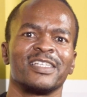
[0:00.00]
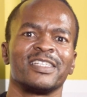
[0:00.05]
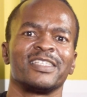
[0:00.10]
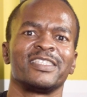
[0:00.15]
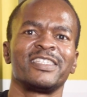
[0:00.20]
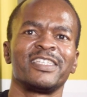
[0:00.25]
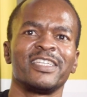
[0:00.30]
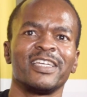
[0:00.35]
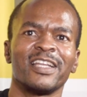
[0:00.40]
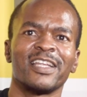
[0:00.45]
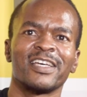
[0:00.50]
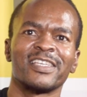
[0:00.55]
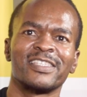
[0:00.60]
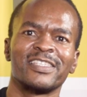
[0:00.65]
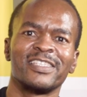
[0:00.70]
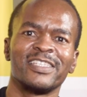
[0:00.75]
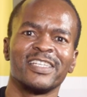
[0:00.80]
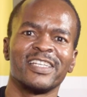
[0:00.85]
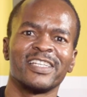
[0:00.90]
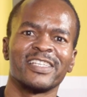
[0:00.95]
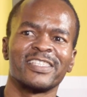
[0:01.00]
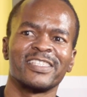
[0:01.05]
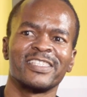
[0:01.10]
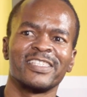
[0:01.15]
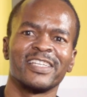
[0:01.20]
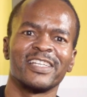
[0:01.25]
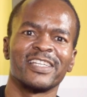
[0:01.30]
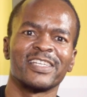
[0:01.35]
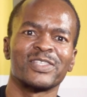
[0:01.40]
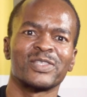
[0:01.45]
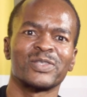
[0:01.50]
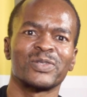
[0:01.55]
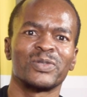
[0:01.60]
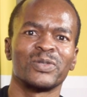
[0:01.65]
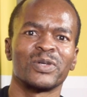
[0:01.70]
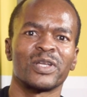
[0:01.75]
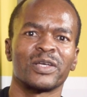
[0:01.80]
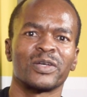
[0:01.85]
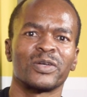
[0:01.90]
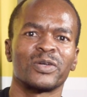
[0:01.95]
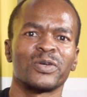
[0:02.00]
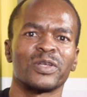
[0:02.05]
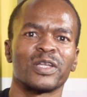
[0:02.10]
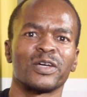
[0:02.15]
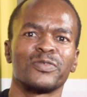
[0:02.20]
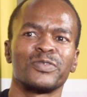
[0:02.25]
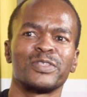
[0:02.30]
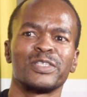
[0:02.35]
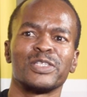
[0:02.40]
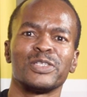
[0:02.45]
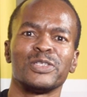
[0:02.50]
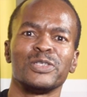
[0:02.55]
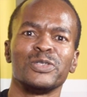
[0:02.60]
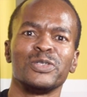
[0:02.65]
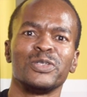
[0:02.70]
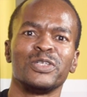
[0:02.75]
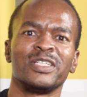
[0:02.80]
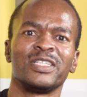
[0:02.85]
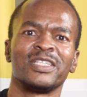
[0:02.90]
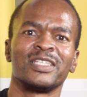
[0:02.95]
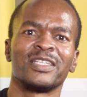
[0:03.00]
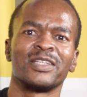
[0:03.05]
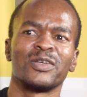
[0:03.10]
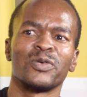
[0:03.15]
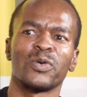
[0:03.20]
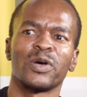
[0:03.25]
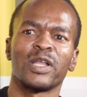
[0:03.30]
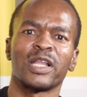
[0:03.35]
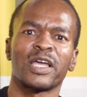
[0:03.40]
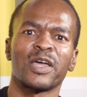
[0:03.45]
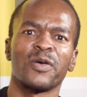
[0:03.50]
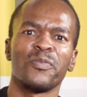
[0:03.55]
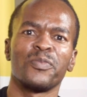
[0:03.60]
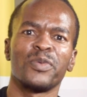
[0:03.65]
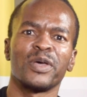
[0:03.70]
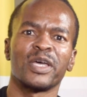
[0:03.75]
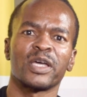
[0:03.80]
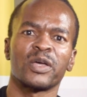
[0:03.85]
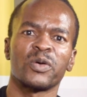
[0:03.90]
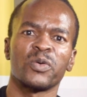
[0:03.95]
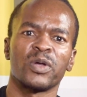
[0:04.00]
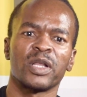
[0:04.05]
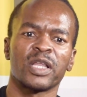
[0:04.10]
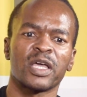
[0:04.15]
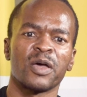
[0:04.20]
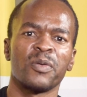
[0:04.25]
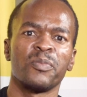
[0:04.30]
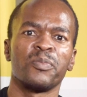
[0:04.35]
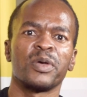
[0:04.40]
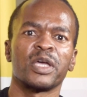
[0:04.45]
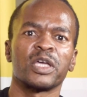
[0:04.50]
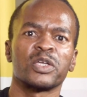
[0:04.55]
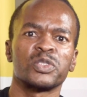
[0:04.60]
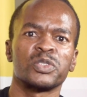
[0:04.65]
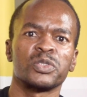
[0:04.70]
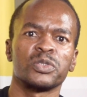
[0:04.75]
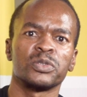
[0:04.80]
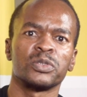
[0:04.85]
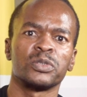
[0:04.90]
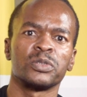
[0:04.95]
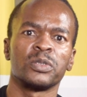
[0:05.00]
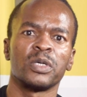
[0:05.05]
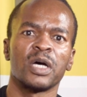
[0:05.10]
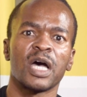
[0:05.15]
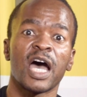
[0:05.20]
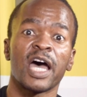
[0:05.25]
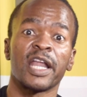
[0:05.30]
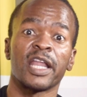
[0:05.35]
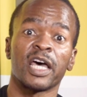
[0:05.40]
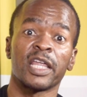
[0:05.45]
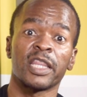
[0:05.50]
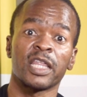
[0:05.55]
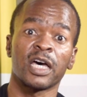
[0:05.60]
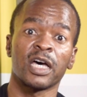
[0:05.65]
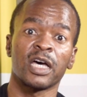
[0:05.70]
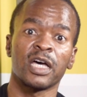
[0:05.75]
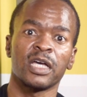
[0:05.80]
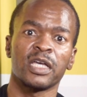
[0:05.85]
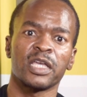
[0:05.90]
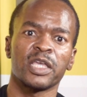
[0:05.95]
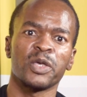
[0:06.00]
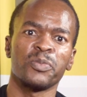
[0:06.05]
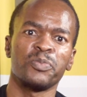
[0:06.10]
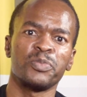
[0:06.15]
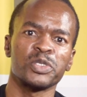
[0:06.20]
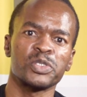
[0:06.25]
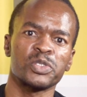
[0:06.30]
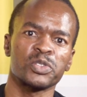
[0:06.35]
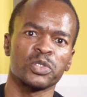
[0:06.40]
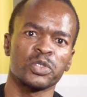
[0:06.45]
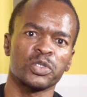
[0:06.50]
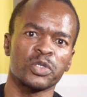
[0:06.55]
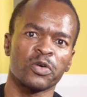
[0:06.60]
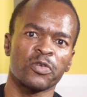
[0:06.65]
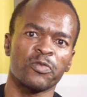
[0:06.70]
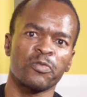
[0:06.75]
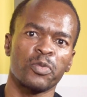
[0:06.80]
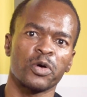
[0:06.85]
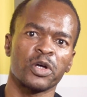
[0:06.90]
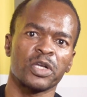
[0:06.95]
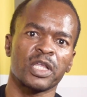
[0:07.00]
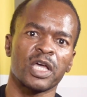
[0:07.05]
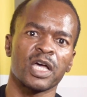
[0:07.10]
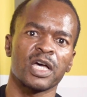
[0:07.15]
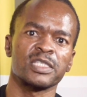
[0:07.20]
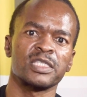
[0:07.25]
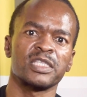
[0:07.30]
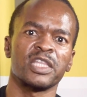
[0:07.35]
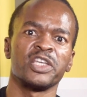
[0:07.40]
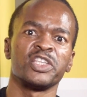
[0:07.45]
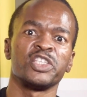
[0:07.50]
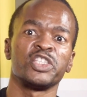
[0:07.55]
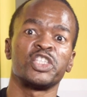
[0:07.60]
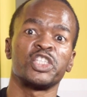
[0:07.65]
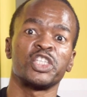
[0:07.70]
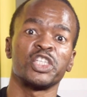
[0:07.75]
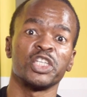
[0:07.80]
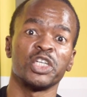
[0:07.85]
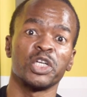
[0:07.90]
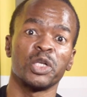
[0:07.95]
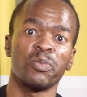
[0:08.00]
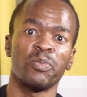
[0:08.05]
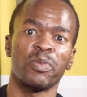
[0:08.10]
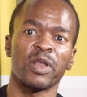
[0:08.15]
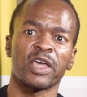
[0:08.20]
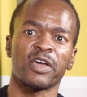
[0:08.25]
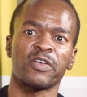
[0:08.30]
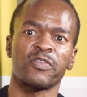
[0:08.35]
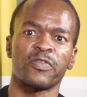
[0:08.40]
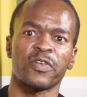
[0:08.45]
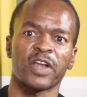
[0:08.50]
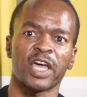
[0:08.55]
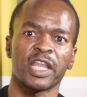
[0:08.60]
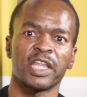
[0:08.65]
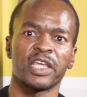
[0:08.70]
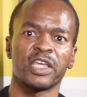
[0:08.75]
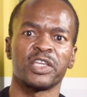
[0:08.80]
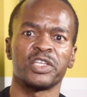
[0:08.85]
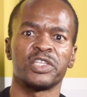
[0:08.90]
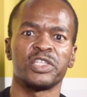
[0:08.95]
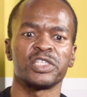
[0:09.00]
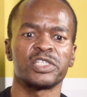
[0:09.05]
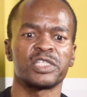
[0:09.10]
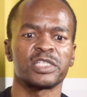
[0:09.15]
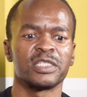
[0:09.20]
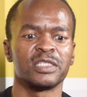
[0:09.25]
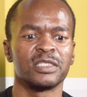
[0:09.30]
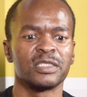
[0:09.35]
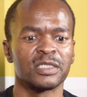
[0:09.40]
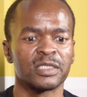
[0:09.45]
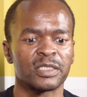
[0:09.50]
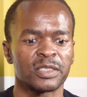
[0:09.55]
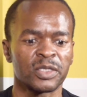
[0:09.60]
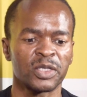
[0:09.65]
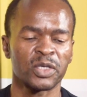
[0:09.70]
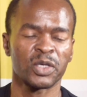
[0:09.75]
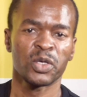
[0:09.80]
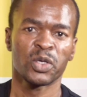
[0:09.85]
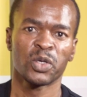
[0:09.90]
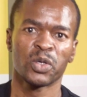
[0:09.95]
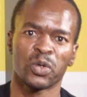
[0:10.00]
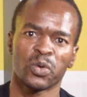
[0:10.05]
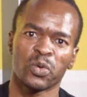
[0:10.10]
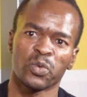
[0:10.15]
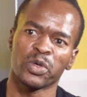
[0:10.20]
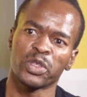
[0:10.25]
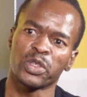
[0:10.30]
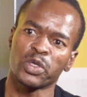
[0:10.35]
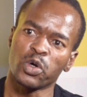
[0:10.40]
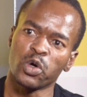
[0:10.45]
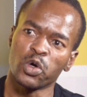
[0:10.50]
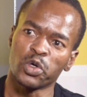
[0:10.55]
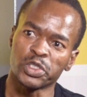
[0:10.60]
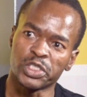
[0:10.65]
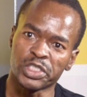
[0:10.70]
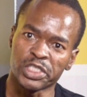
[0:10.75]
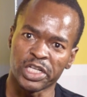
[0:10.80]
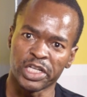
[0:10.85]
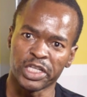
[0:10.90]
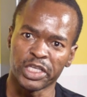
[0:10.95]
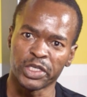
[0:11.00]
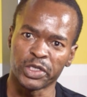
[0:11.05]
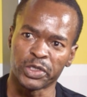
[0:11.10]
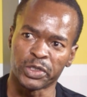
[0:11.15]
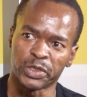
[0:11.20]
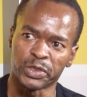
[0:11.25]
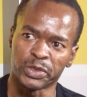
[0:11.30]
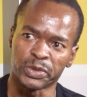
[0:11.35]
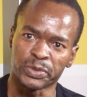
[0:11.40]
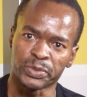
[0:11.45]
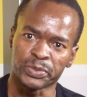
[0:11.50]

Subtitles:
Chillers. Good afternoon. Welcome back to another episode of Podcast and Chill Black Friday edition with Coach Leo.